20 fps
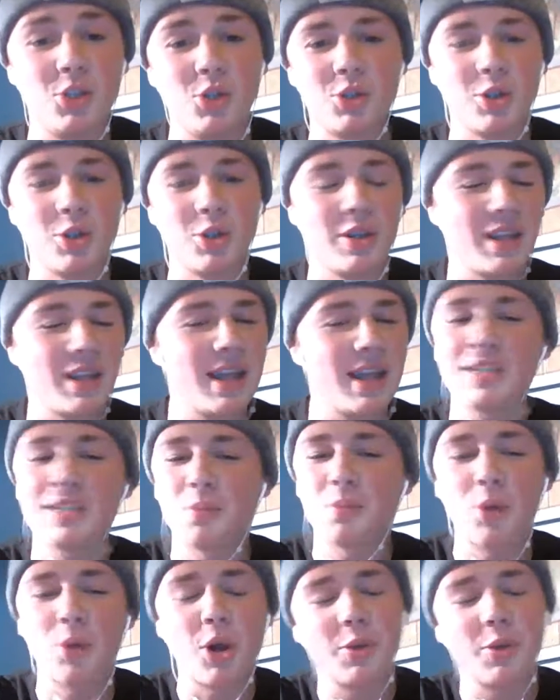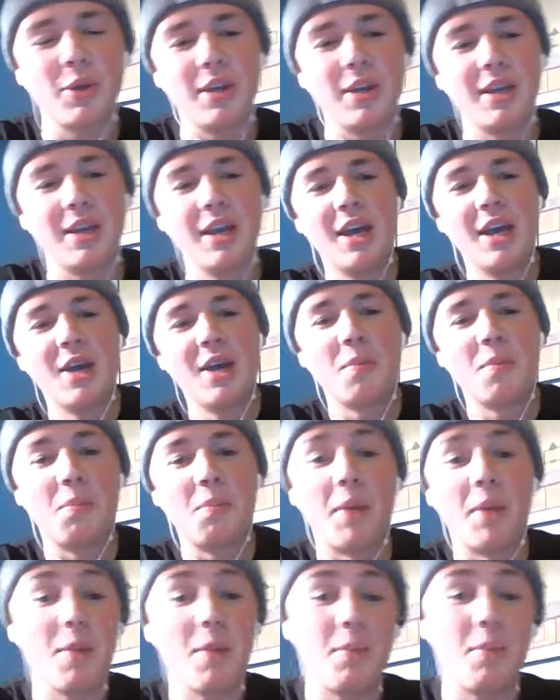So that's probably
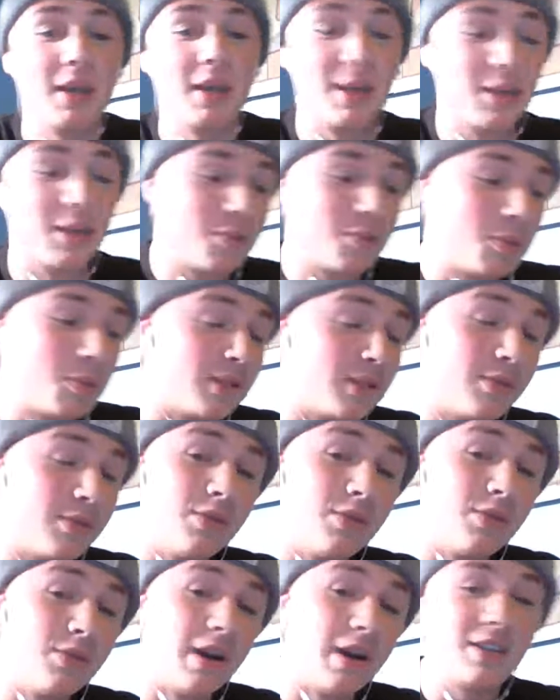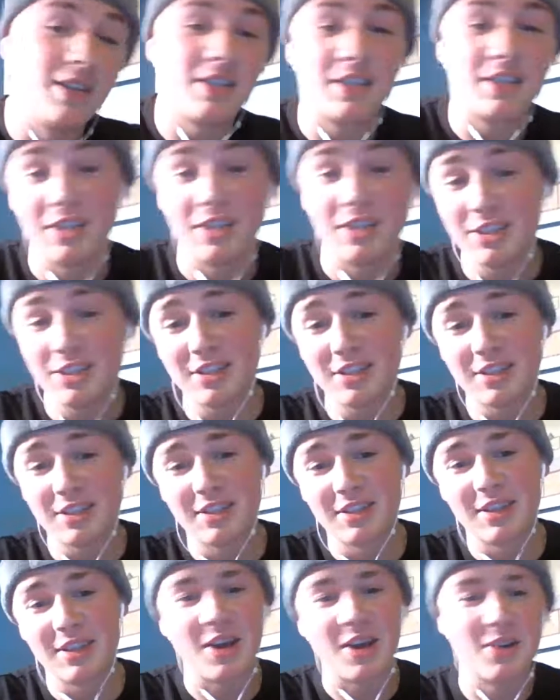my biggest piece of advice. Is
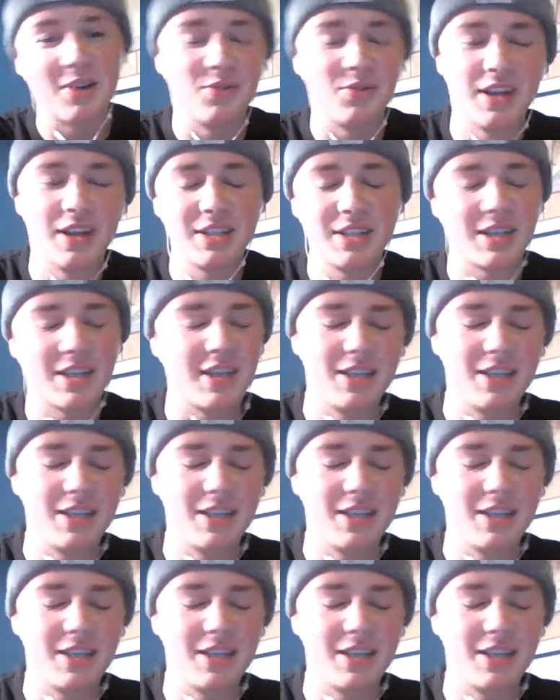not advice.